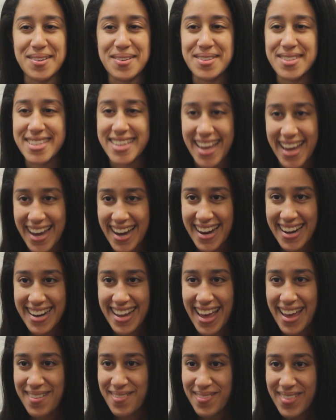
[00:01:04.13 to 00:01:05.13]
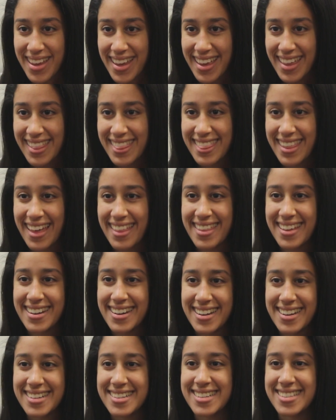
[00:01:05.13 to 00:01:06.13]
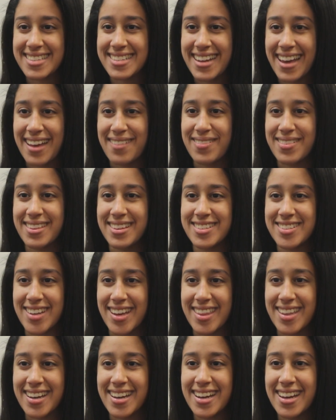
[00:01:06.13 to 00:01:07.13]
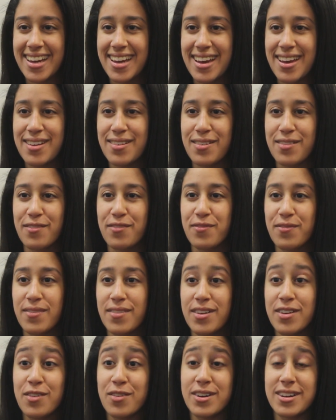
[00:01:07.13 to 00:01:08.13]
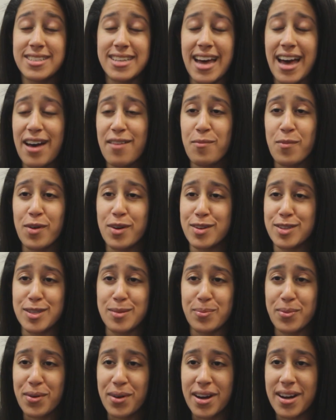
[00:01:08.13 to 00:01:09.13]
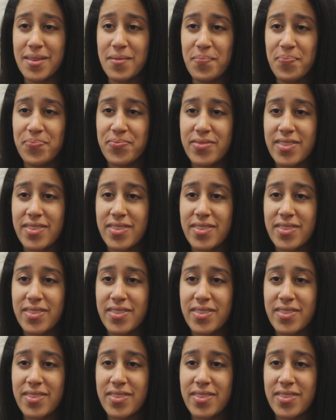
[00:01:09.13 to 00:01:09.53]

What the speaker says: so scared and weak that they needed to stand with each other in order to have moral support.